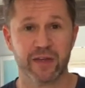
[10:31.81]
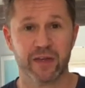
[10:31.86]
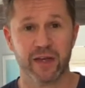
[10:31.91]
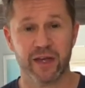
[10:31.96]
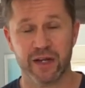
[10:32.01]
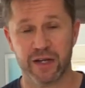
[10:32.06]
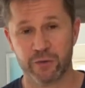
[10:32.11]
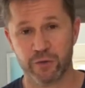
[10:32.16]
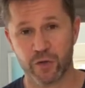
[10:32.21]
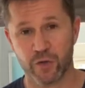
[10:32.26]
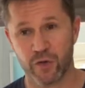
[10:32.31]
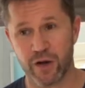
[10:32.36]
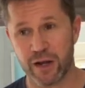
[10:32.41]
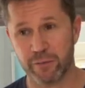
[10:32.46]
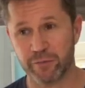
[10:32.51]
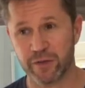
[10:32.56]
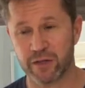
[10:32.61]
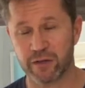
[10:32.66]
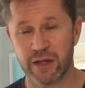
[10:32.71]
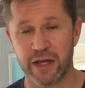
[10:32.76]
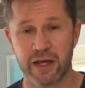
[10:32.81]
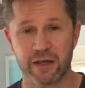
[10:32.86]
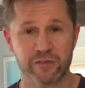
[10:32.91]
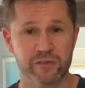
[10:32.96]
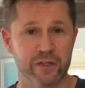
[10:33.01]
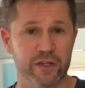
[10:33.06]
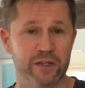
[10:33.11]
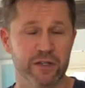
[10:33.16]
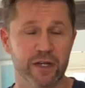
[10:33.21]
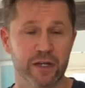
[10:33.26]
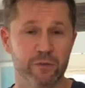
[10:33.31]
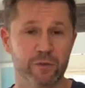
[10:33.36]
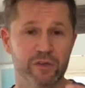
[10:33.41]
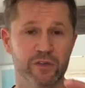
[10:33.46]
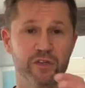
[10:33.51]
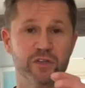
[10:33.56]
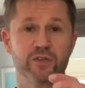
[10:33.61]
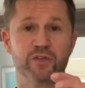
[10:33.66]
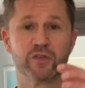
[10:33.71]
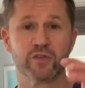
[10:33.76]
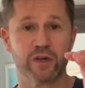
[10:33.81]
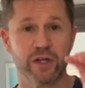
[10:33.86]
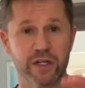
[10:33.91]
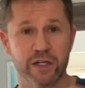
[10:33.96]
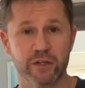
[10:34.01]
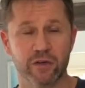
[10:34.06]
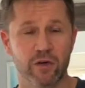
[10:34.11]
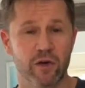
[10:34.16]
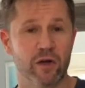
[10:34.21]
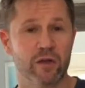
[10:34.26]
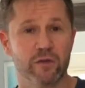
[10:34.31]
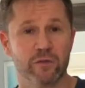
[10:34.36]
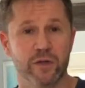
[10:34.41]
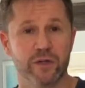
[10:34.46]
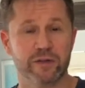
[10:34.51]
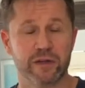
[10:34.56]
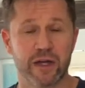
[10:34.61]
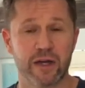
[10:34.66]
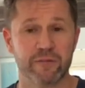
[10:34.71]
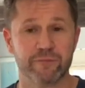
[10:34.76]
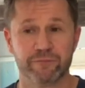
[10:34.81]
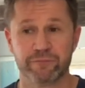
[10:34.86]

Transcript: and I would grab the glass and I would just drink it all the way down.